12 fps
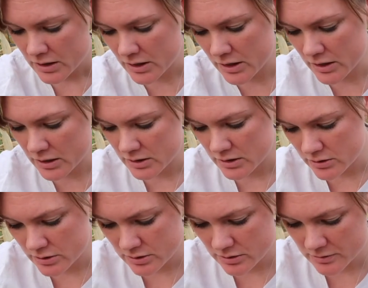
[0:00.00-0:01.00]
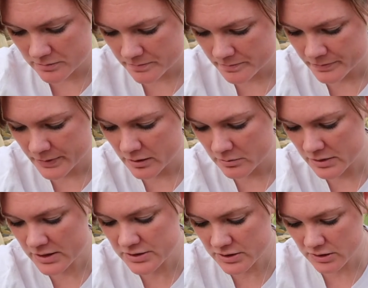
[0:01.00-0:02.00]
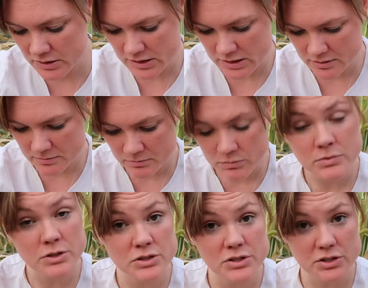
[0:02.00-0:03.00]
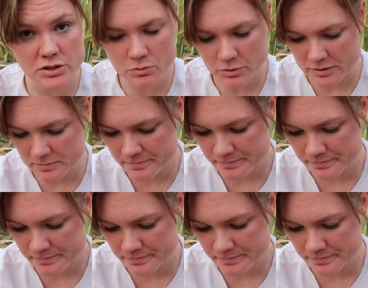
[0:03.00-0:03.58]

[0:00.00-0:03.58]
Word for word: And basically, this is a good one.